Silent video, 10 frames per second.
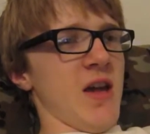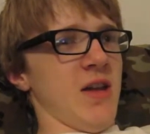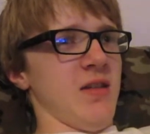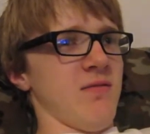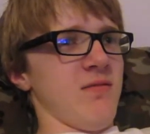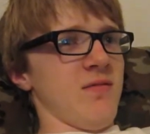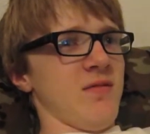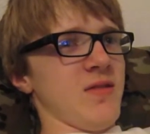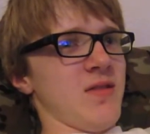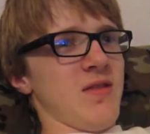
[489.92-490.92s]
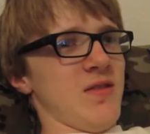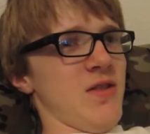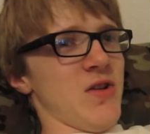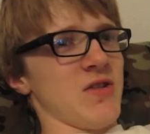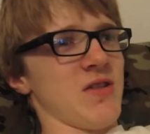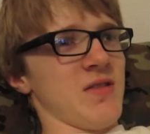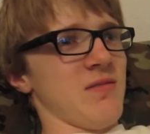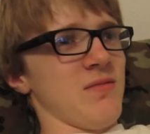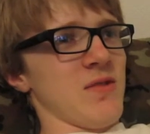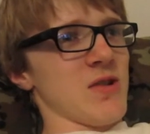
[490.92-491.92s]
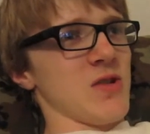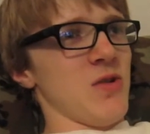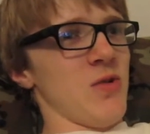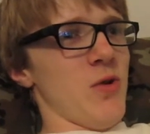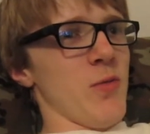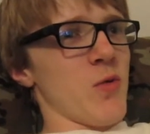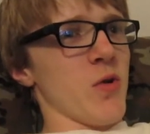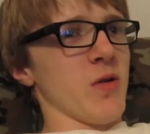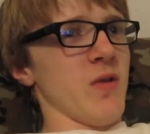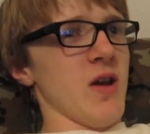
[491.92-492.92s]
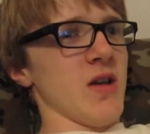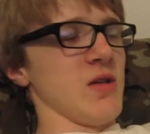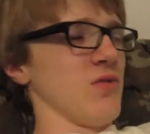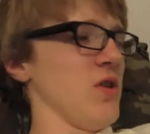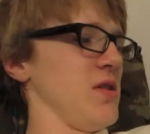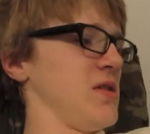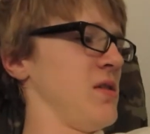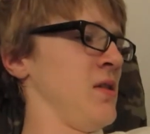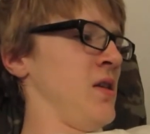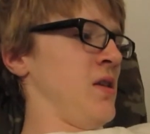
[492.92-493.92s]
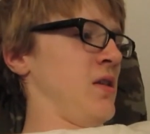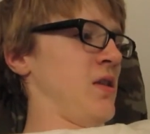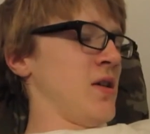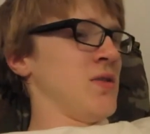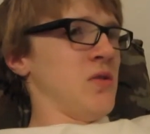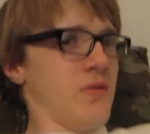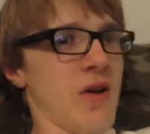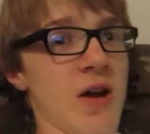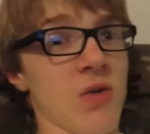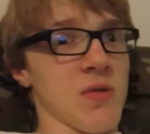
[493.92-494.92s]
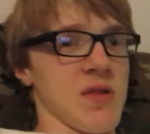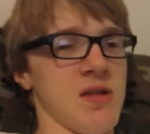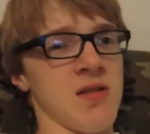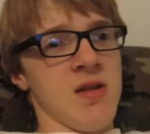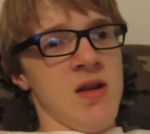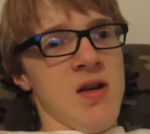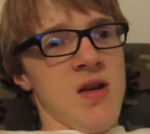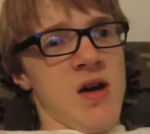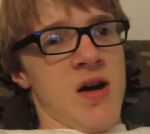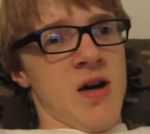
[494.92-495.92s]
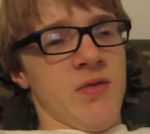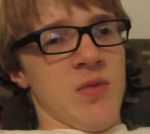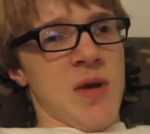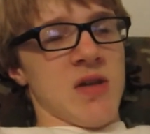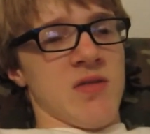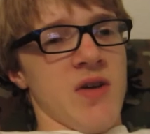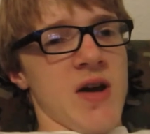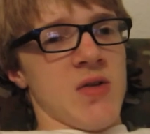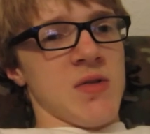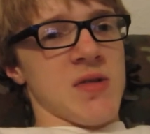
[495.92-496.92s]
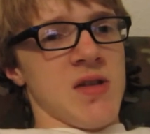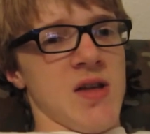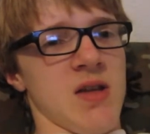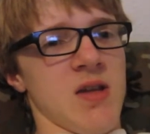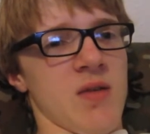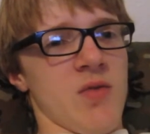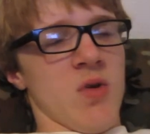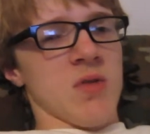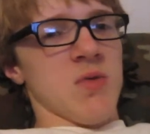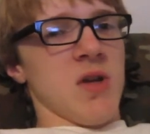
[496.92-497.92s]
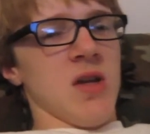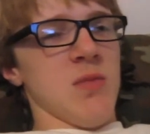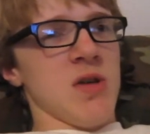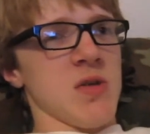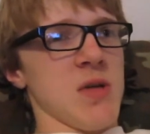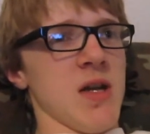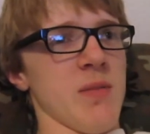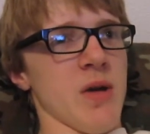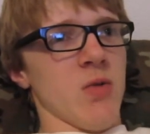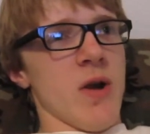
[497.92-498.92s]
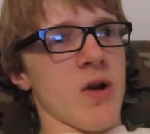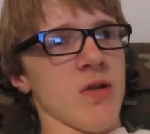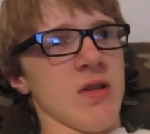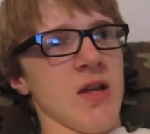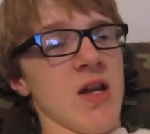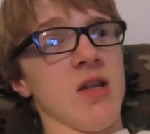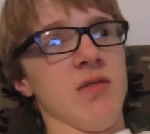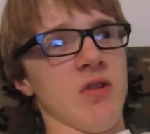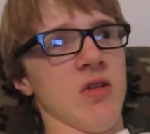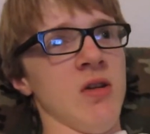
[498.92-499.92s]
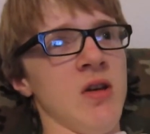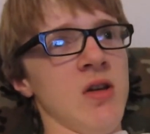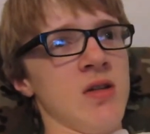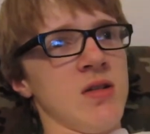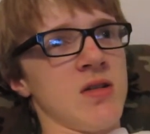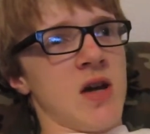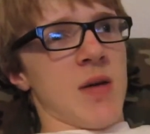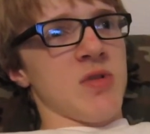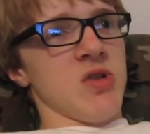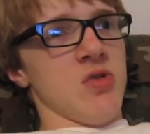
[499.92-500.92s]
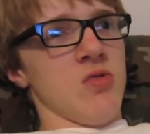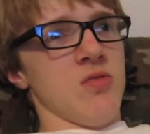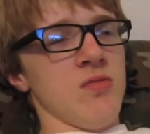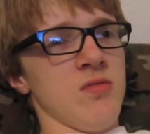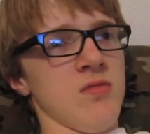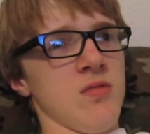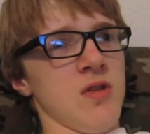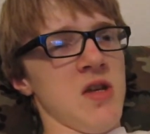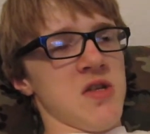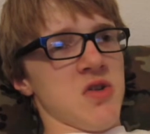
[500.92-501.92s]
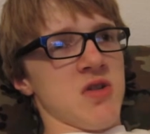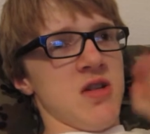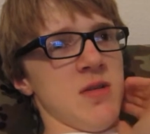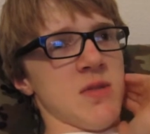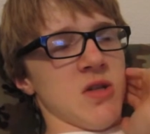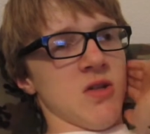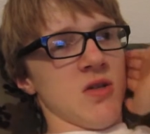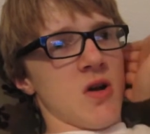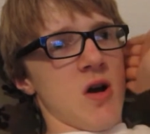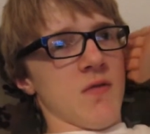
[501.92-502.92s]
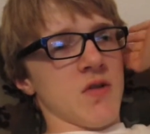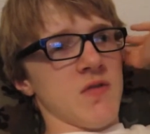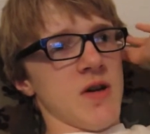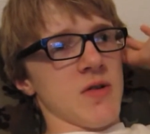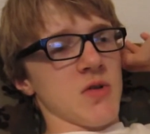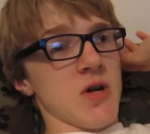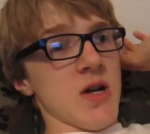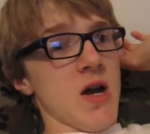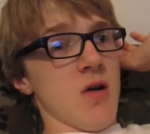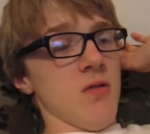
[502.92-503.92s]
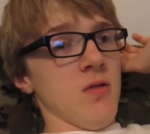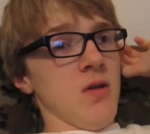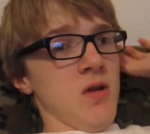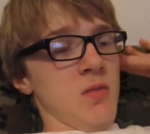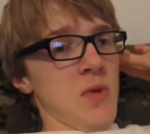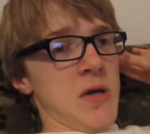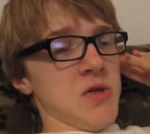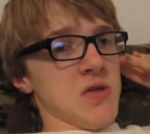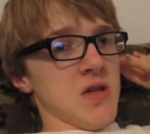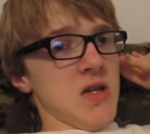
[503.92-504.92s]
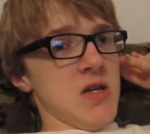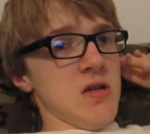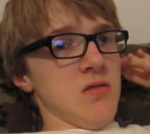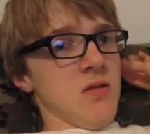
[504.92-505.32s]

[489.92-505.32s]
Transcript: and there's there's no home court advantage for us not till the finals uh, if we make the finals then of course we'll get it because we have a better record than any of the top two Eastern teams that are in the conference finals right now Pacers and heat,